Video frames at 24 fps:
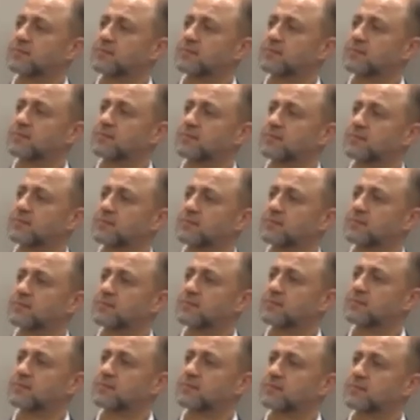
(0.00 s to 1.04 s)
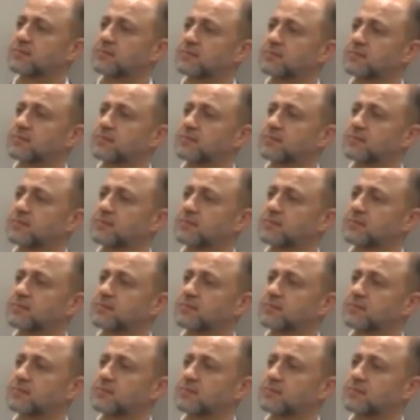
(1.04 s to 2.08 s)

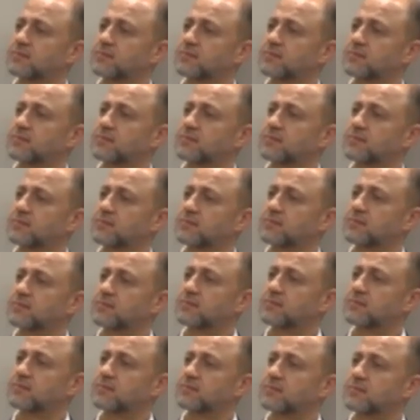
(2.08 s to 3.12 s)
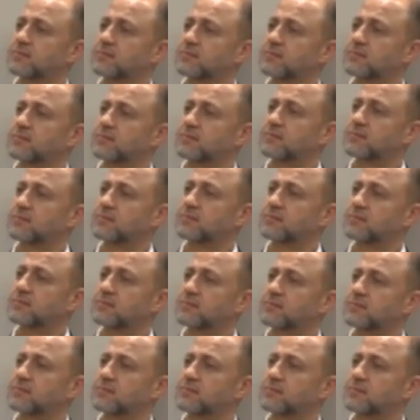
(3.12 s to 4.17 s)

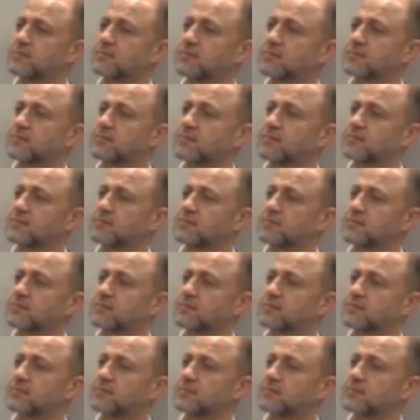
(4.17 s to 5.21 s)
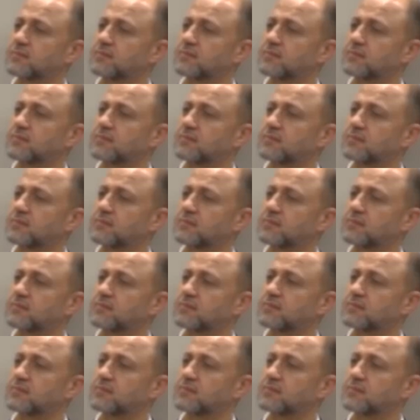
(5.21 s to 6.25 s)

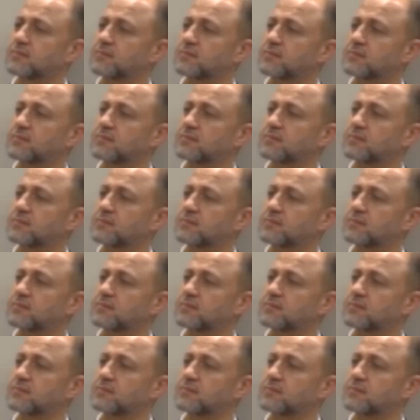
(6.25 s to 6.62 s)
(silent)